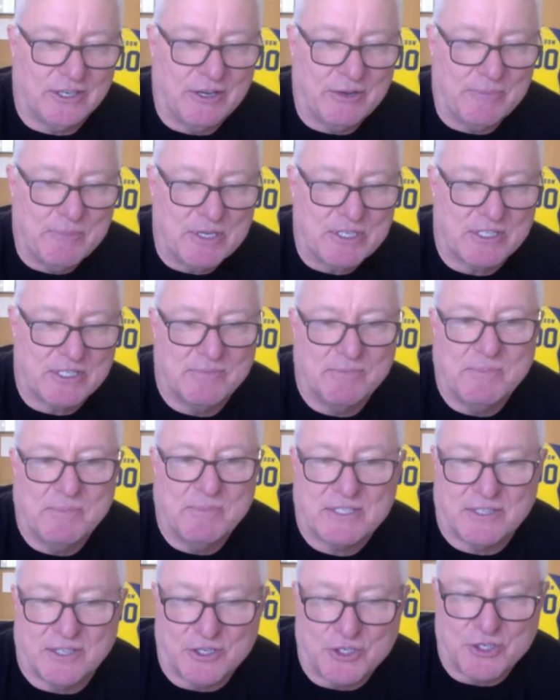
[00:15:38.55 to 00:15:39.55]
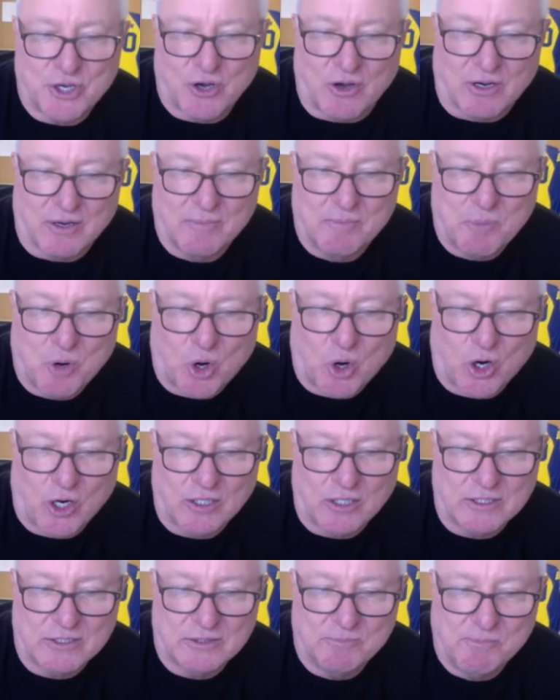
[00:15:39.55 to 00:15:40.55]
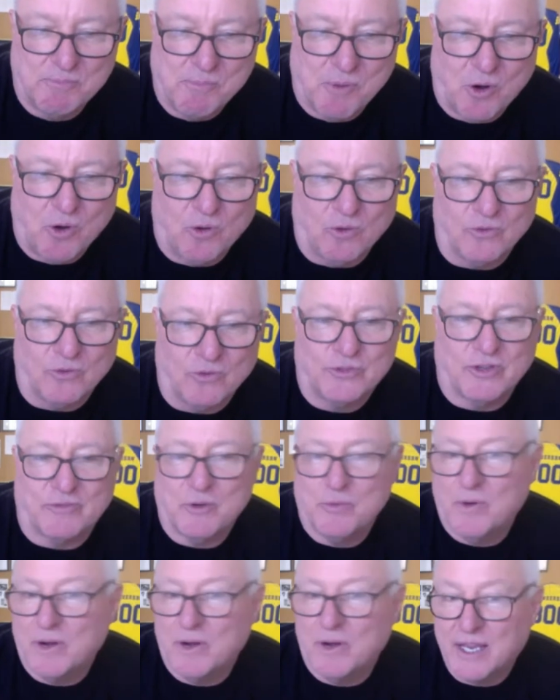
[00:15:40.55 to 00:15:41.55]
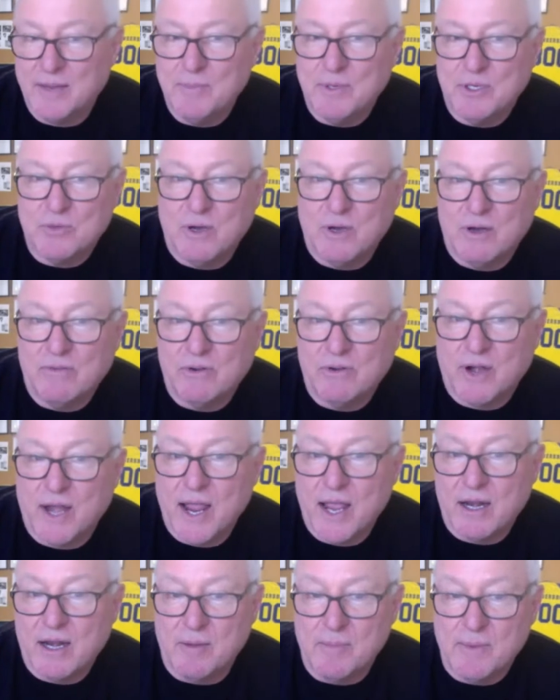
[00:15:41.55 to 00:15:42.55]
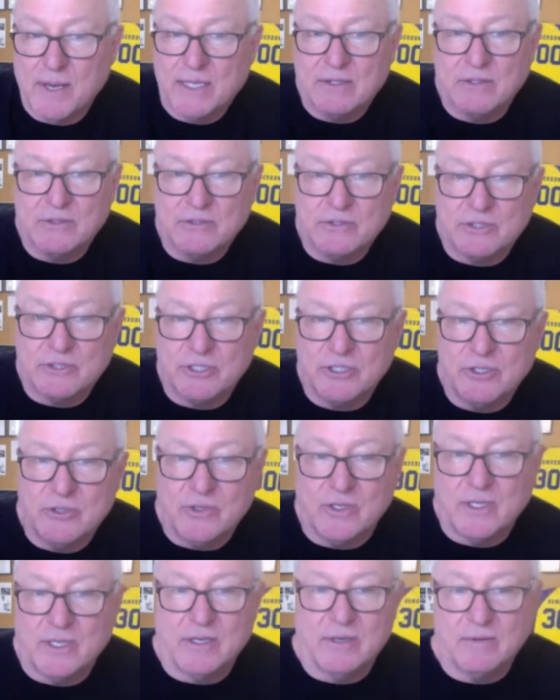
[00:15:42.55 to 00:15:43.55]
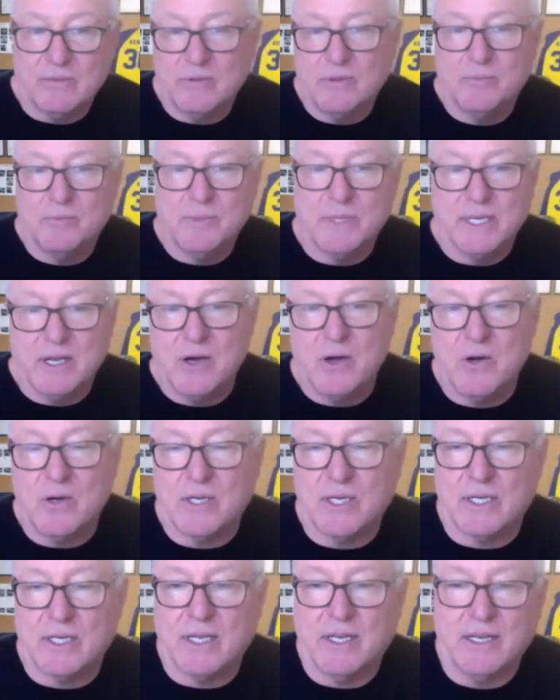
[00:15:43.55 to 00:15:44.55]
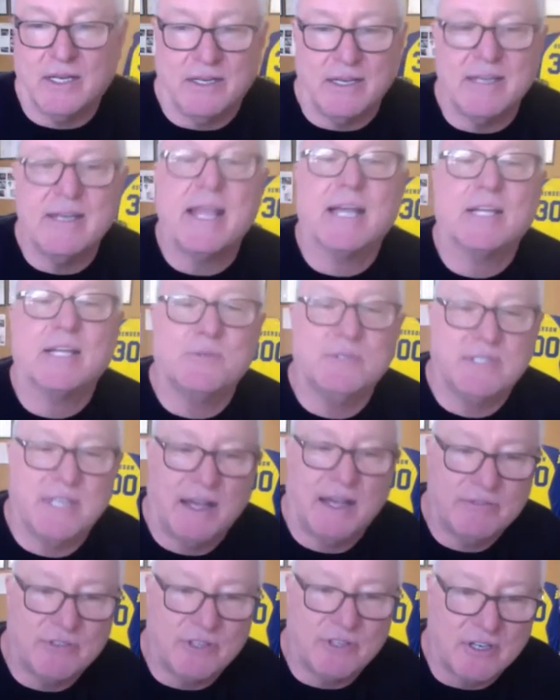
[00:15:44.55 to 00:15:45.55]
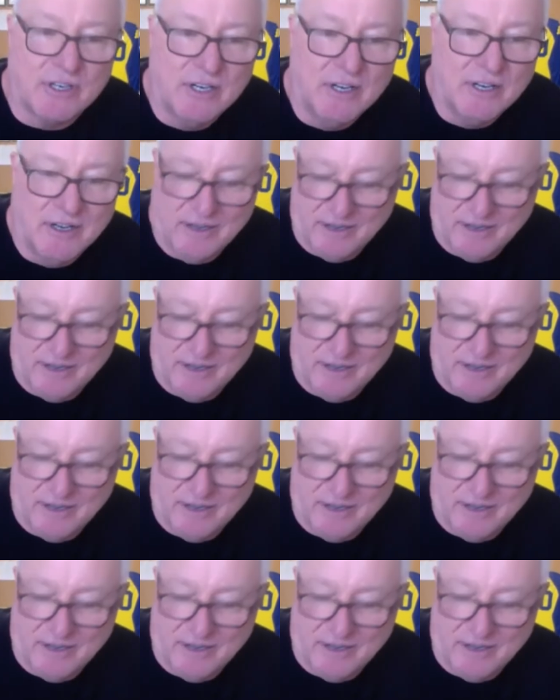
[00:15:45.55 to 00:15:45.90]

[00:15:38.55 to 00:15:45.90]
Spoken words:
You missed the joke per mold. So if you want to give me 12 grand, I'll make those 2, and then we'll be going. And the next one's after.